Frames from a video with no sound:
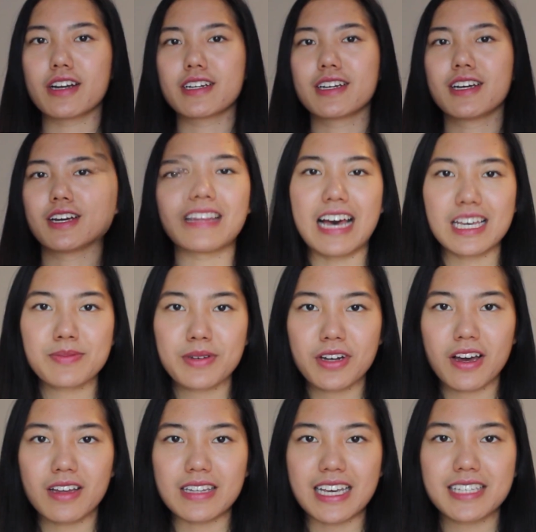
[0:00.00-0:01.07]
And last but
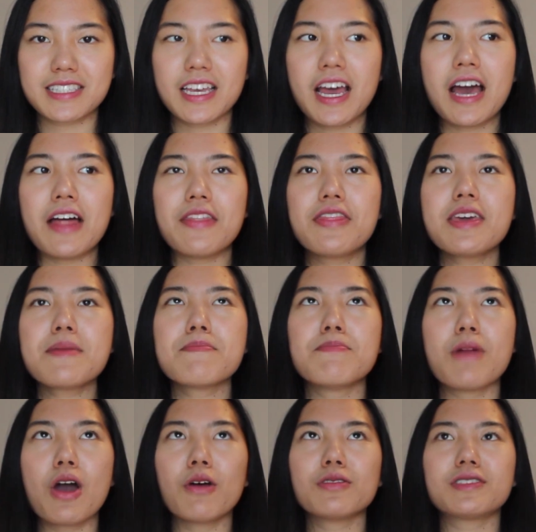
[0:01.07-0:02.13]
not least, the
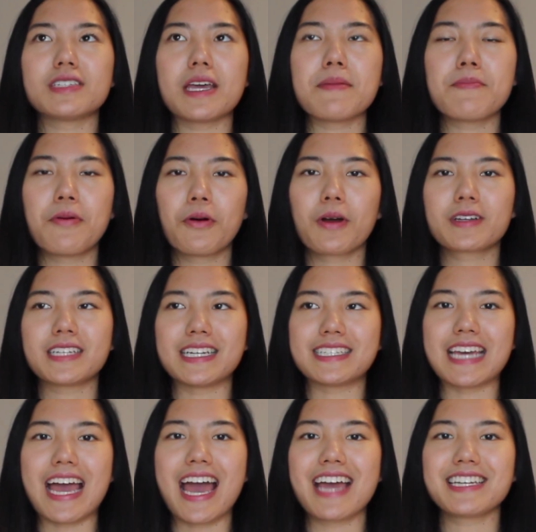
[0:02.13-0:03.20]
most
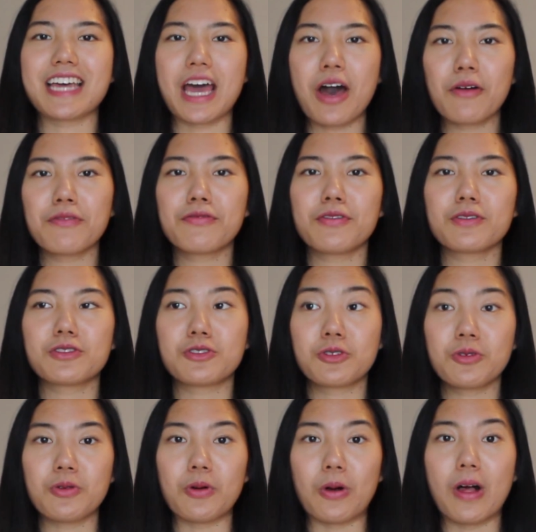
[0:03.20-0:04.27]
important and helpful
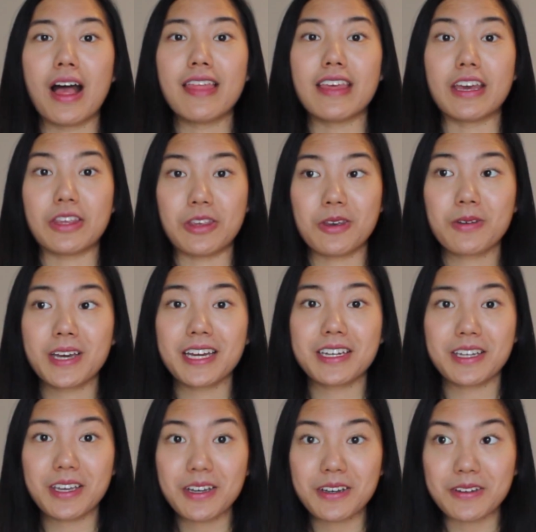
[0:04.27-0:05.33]
tool that you
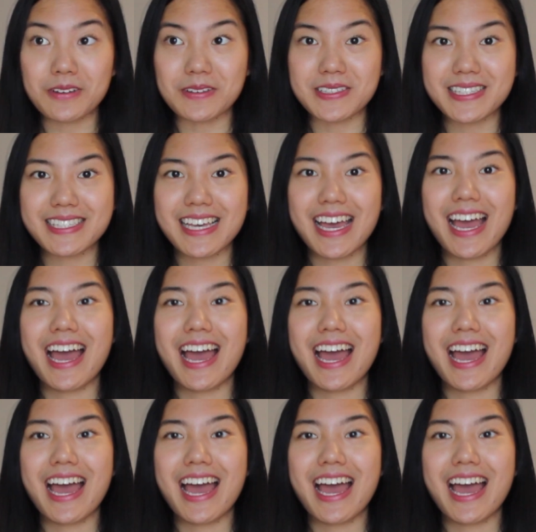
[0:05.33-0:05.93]
can use